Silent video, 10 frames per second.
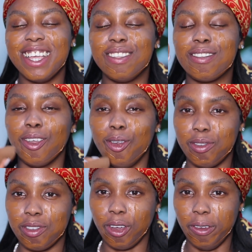it's so
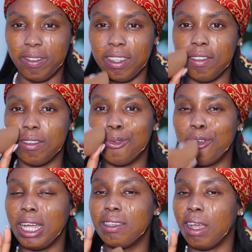soft. It's the
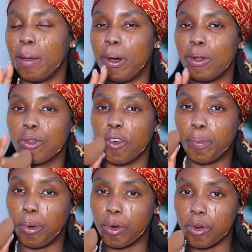right amount
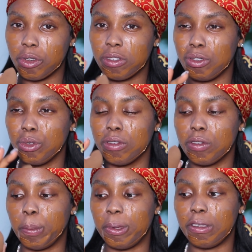of porous. You know,
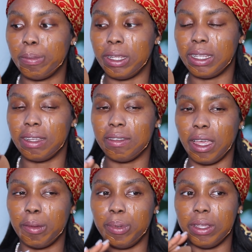some beauty blenders
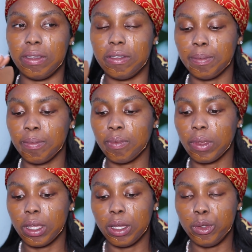are a bit
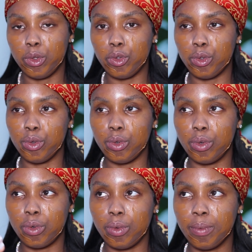
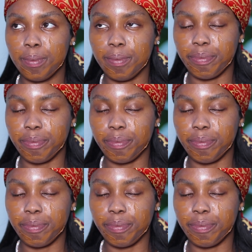too